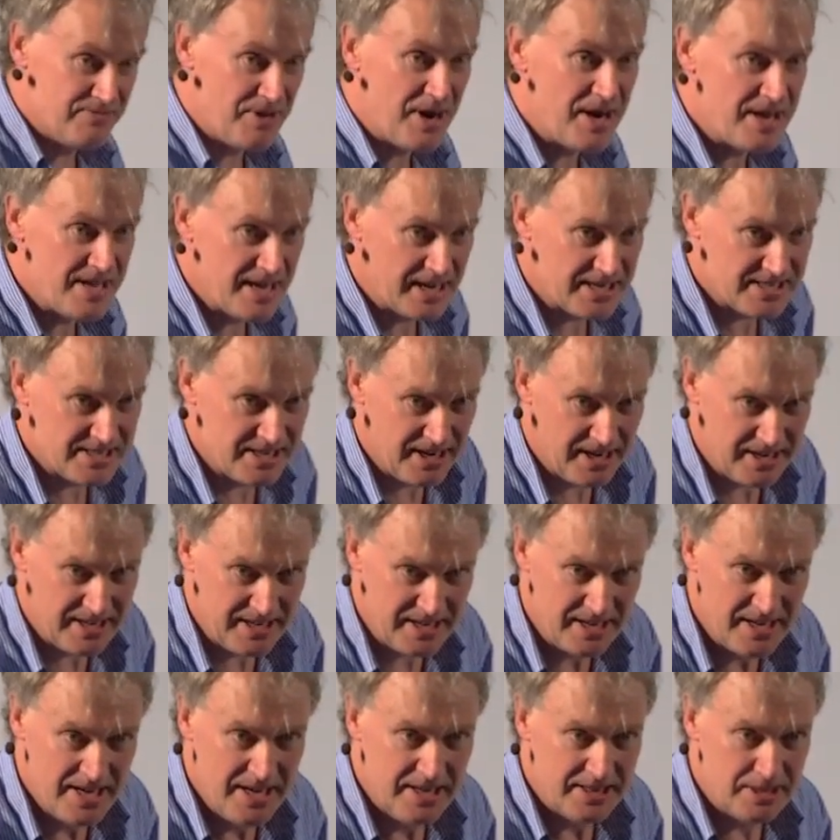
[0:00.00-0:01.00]
very
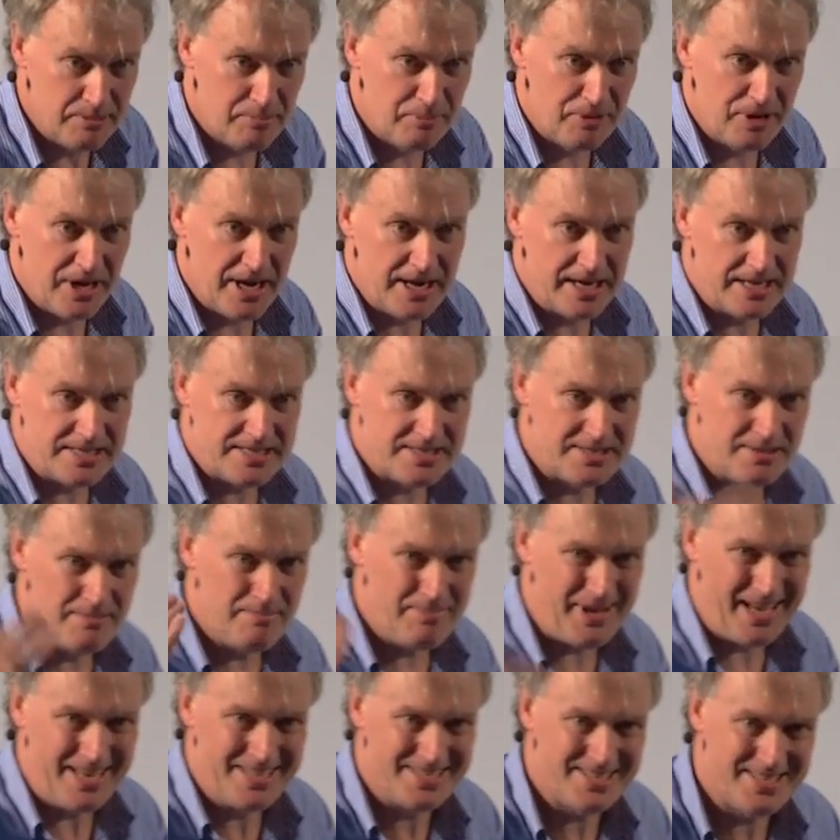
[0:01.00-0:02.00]
exciting. The brightest and
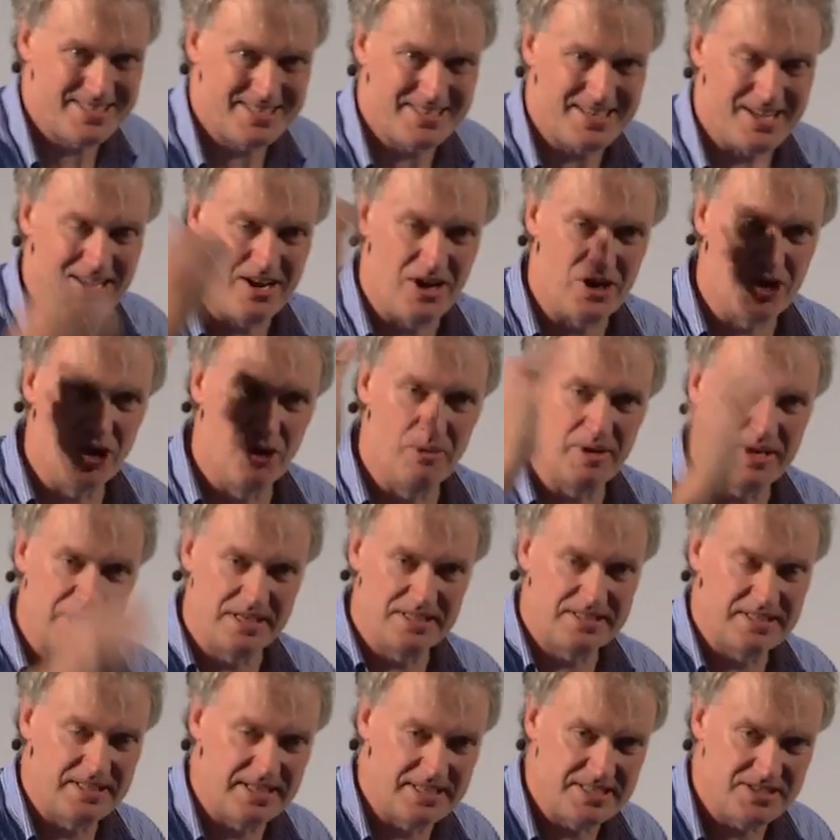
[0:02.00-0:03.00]
best are going
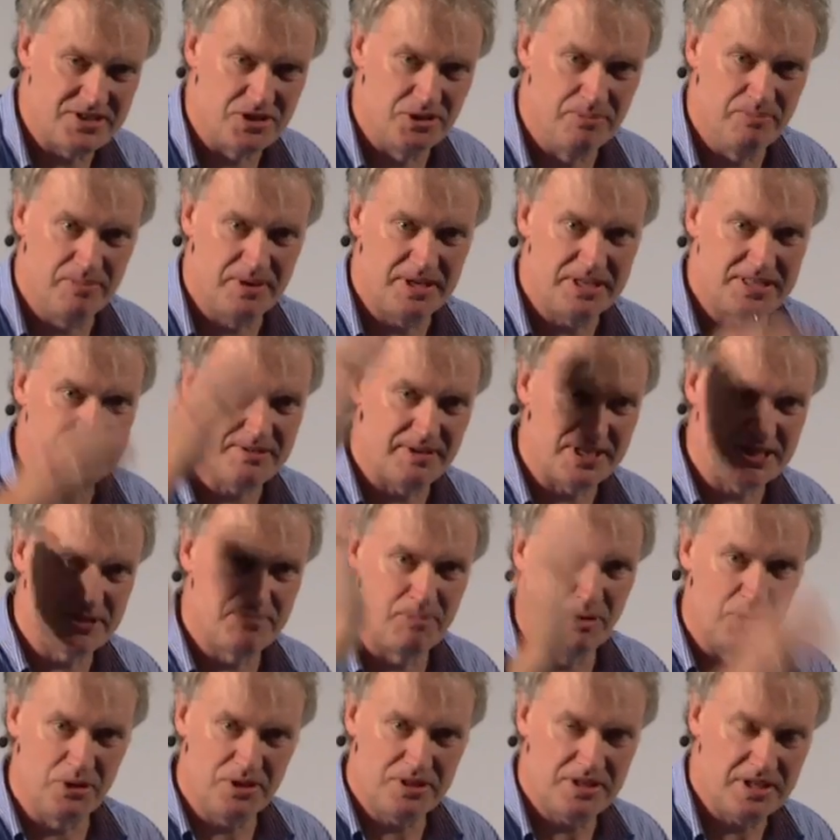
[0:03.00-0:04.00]
into these companies to
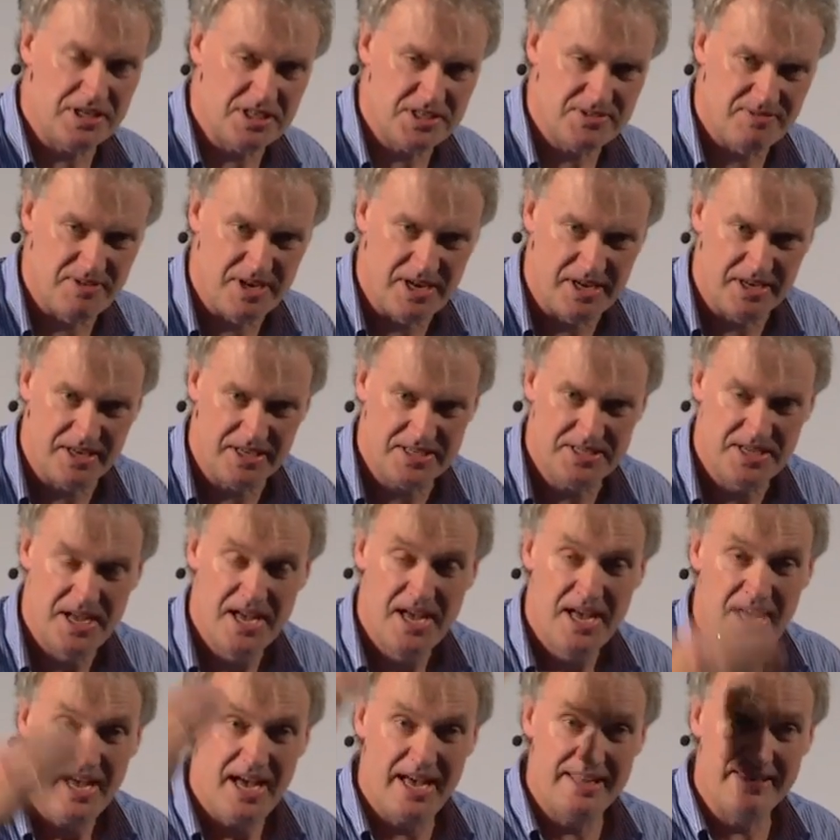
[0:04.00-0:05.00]
exploit these findings.
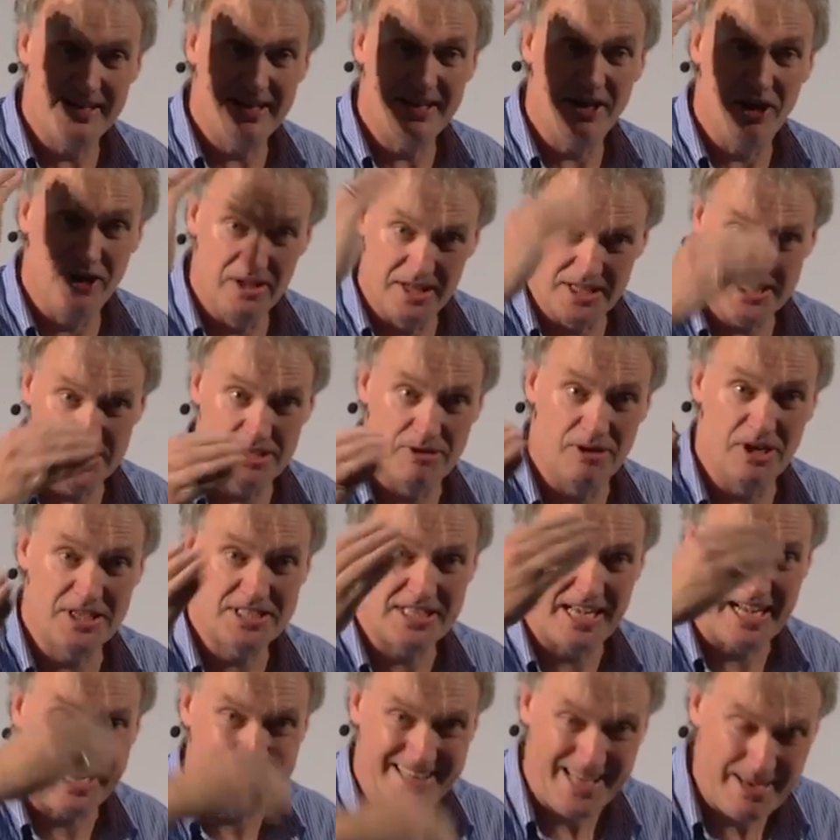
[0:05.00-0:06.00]
And then also us
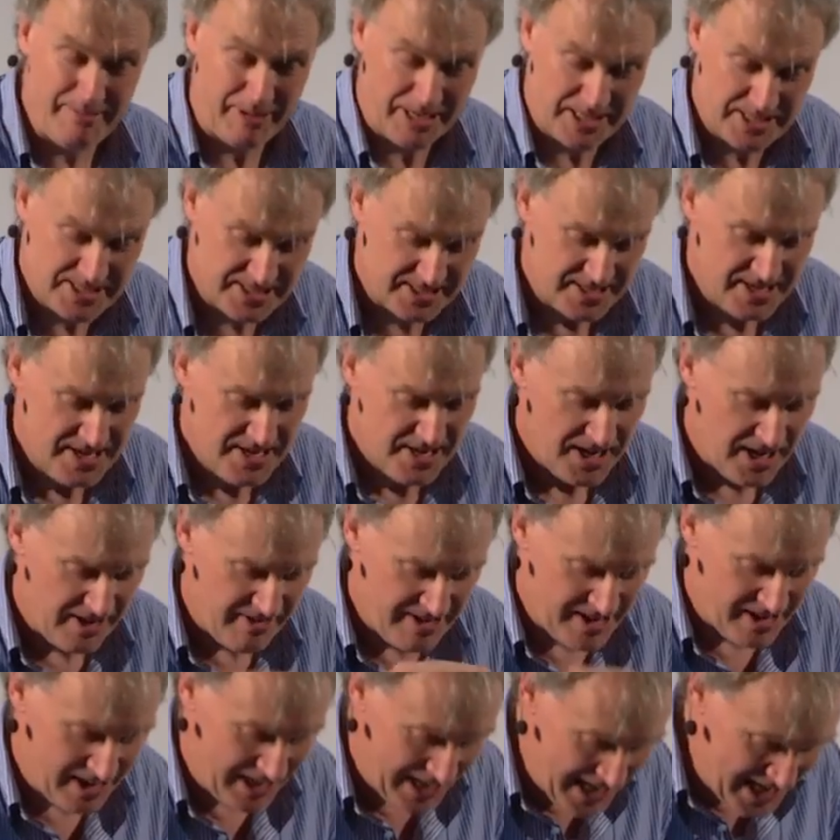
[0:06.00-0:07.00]
academics are
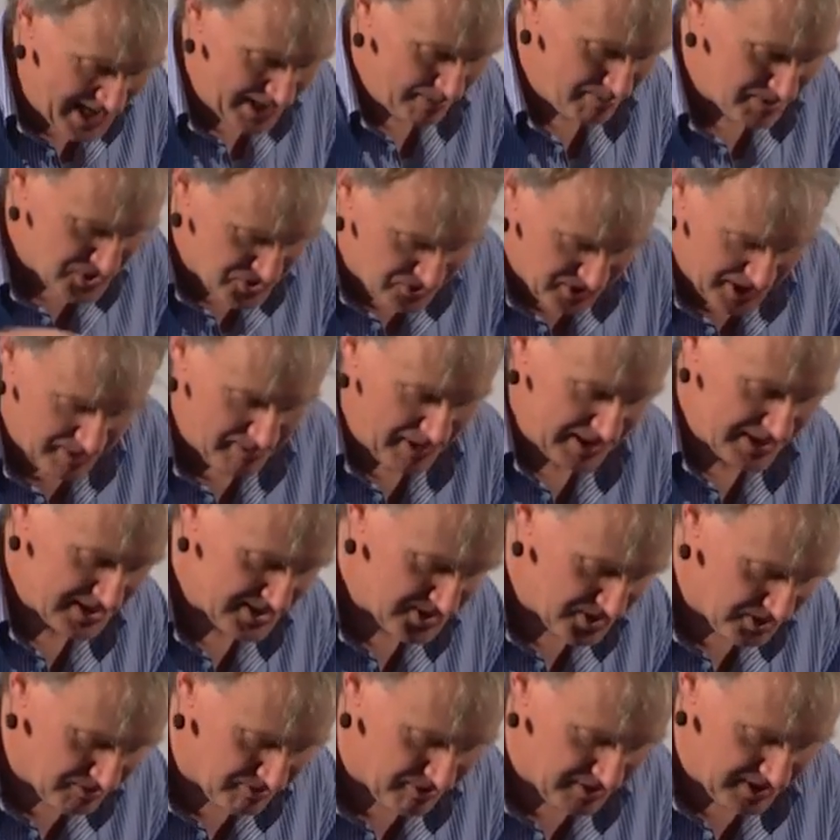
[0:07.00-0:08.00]
in our labs trying to make
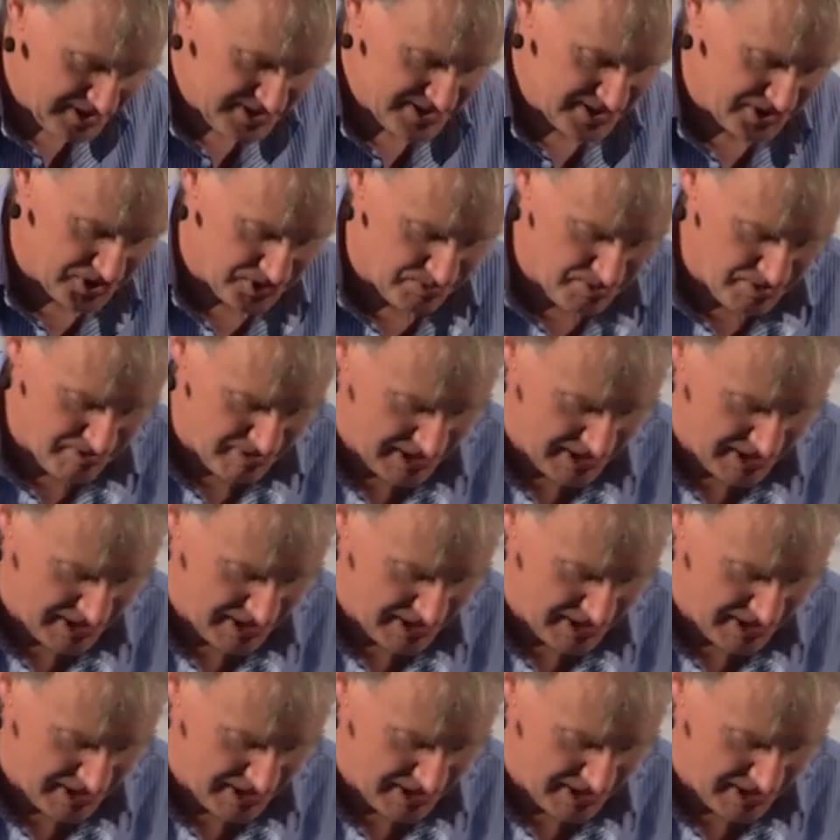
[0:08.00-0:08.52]
discoveries that could be